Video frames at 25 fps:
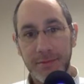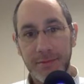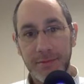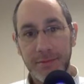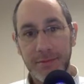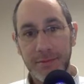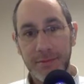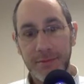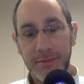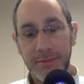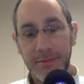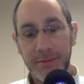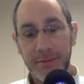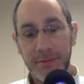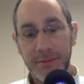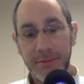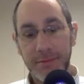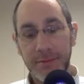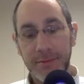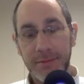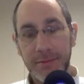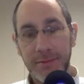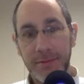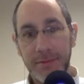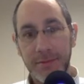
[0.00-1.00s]

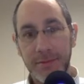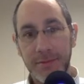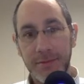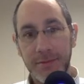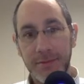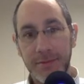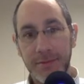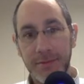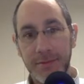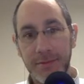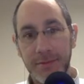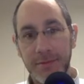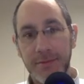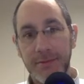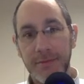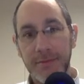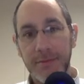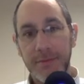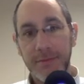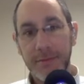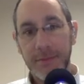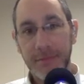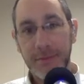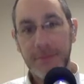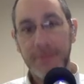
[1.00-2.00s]

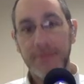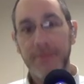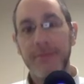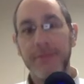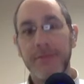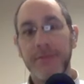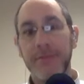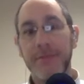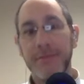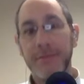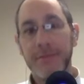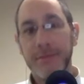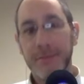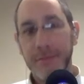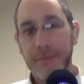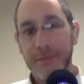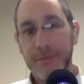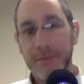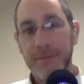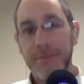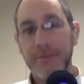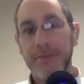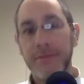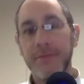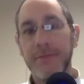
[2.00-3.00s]

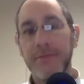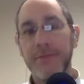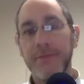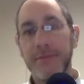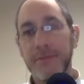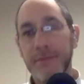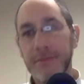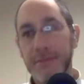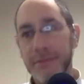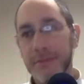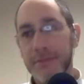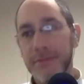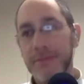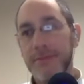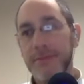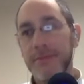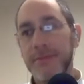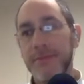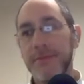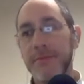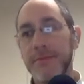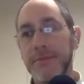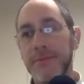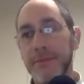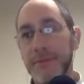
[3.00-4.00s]

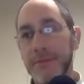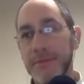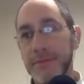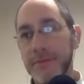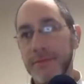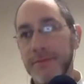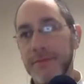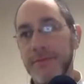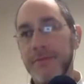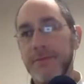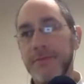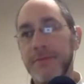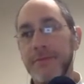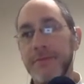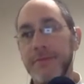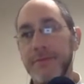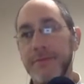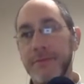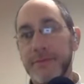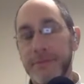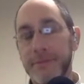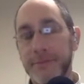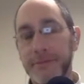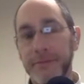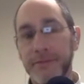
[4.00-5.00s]

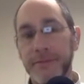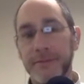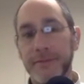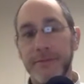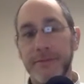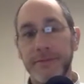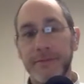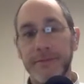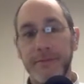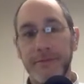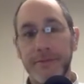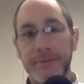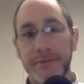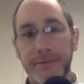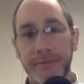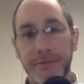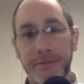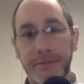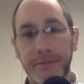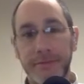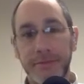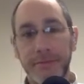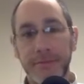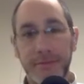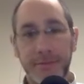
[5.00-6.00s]

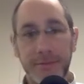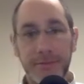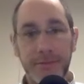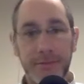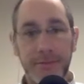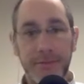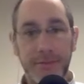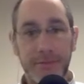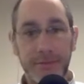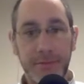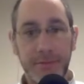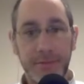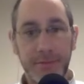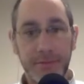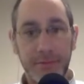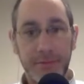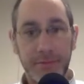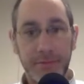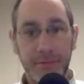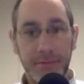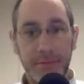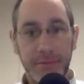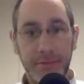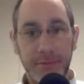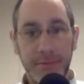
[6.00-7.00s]

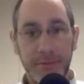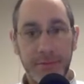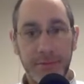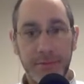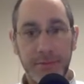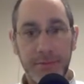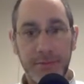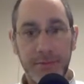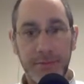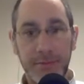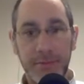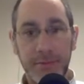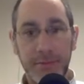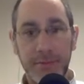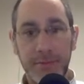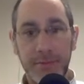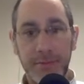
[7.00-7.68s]
The person shown says nothing.